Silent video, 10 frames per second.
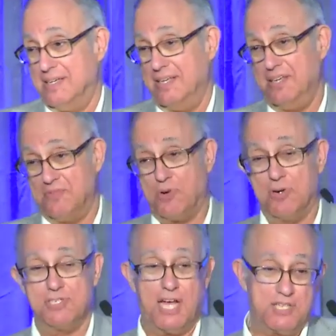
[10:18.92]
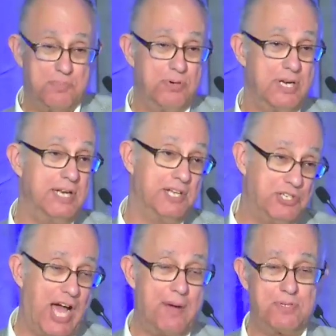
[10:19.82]
He, of course, had to put in a
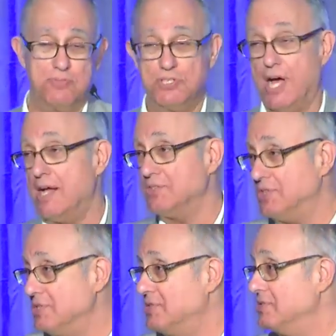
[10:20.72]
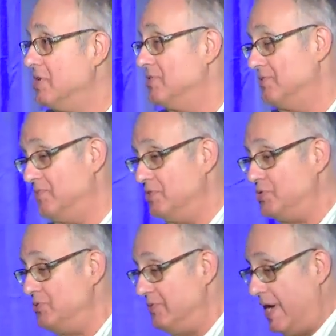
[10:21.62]
chapter, which I insisted, called The
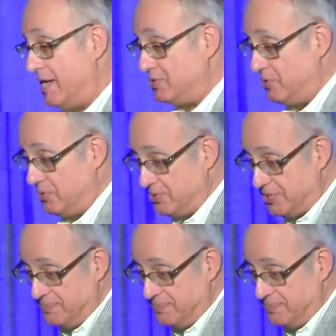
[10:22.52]
Virtue of Assholes.